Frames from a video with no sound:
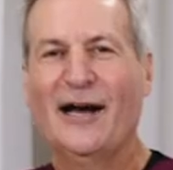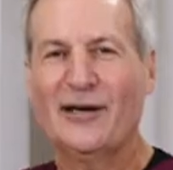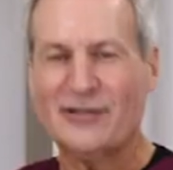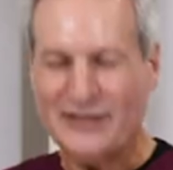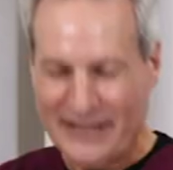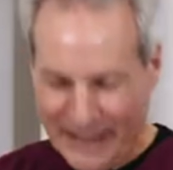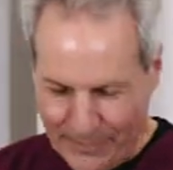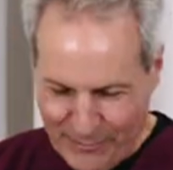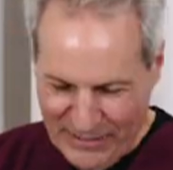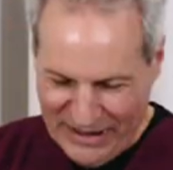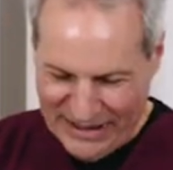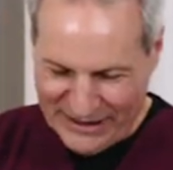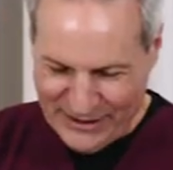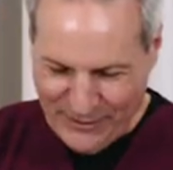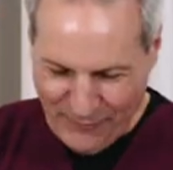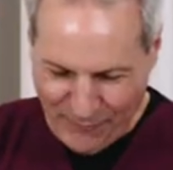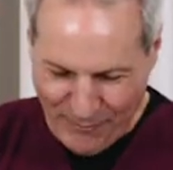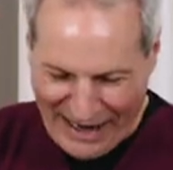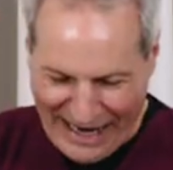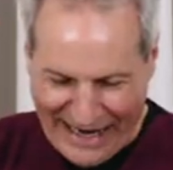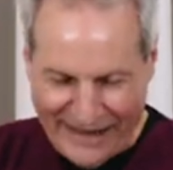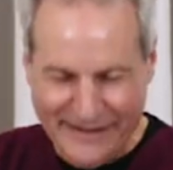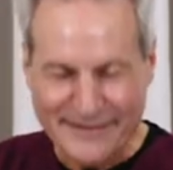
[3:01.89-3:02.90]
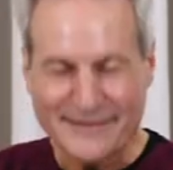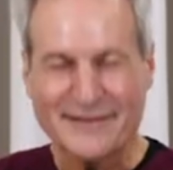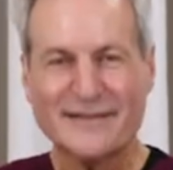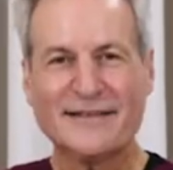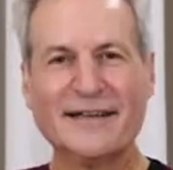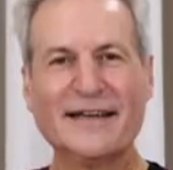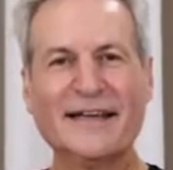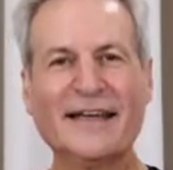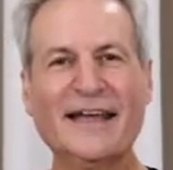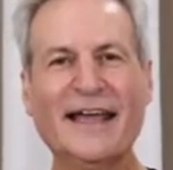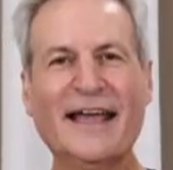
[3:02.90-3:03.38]
Our 10 minutes have
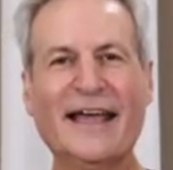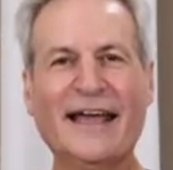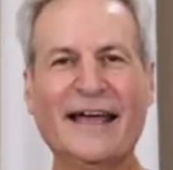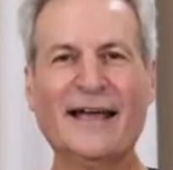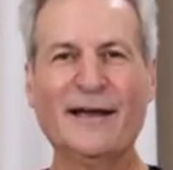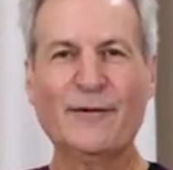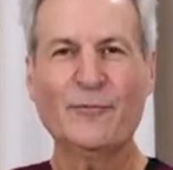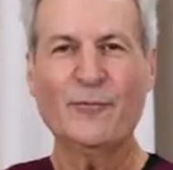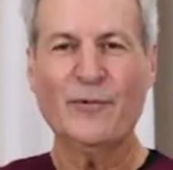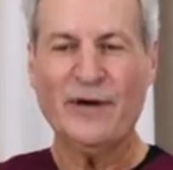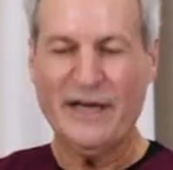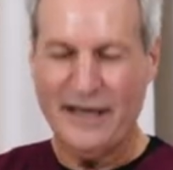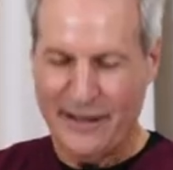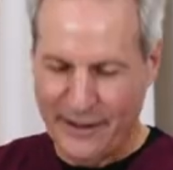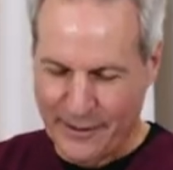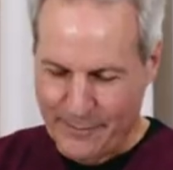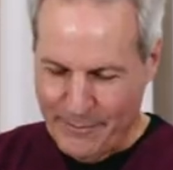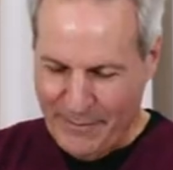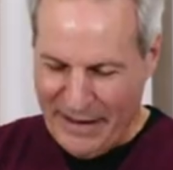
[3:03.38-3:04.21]
passed and we are